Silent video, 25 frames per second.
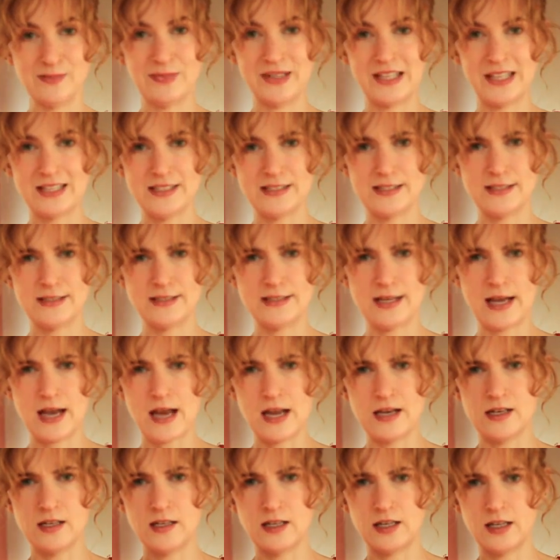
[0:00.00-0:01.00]
piece
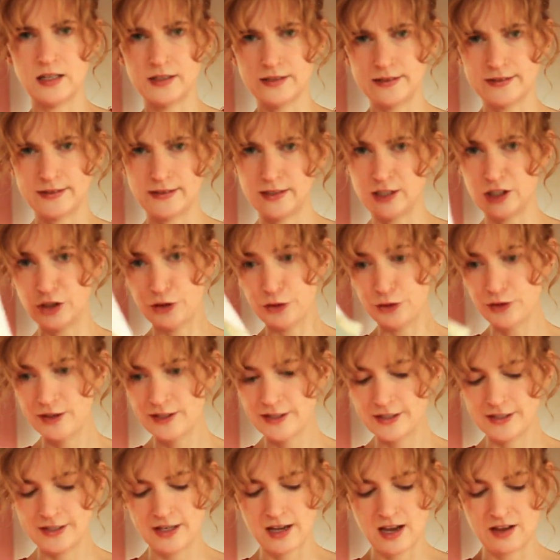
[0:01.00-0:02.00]
that is
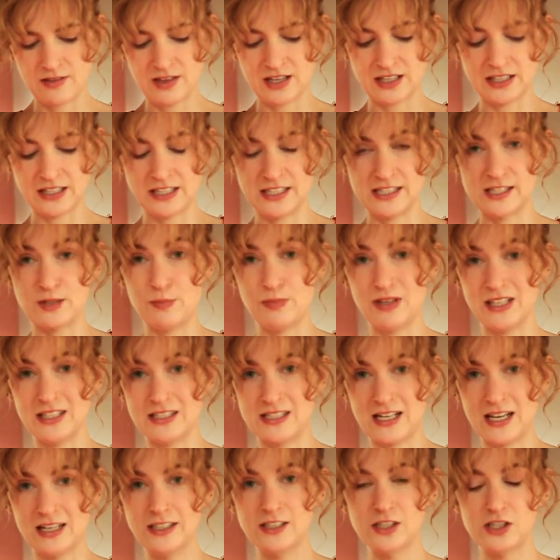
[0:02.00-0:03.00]
loose and that needs to be
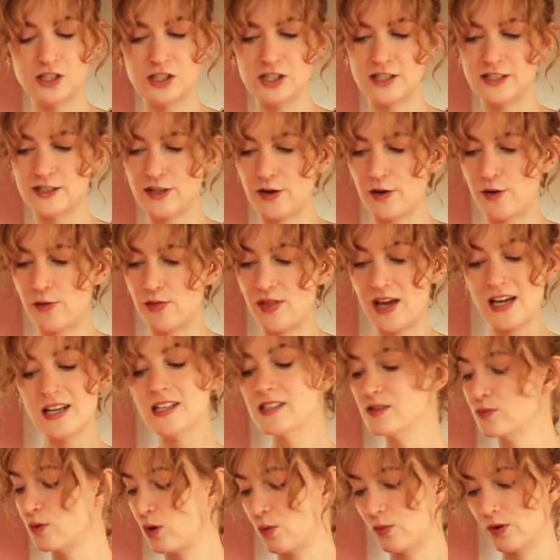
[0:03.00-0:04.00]
attached. So that is
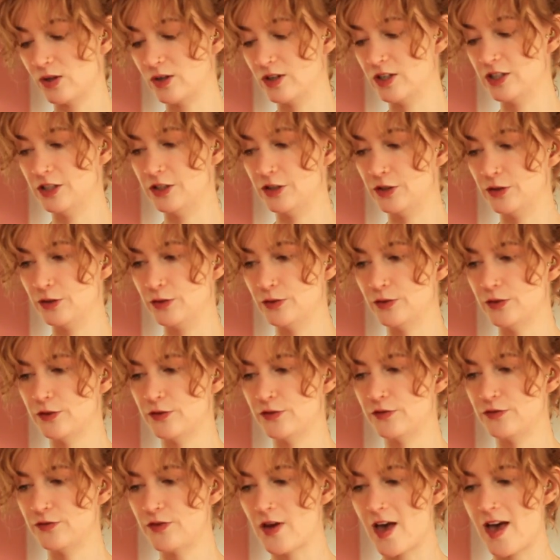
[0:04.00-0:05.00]
what we're going to do
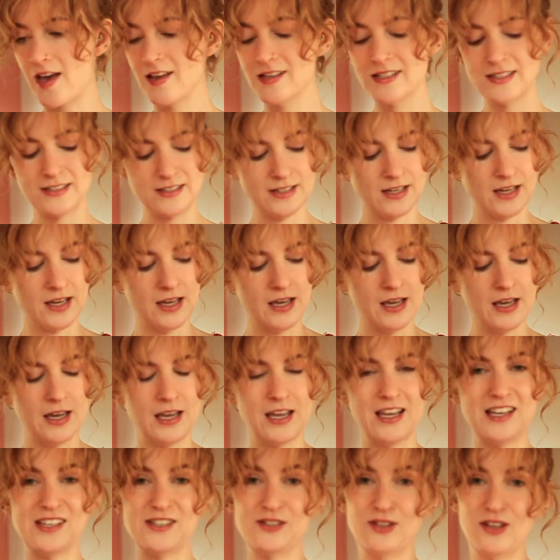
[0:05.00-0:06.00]
first,
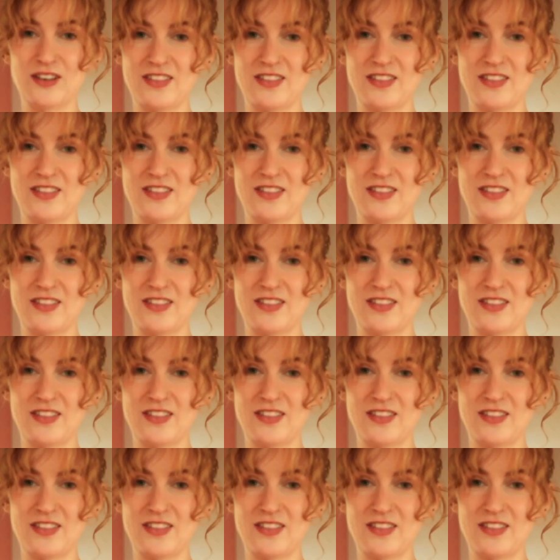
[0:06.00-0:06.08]
is to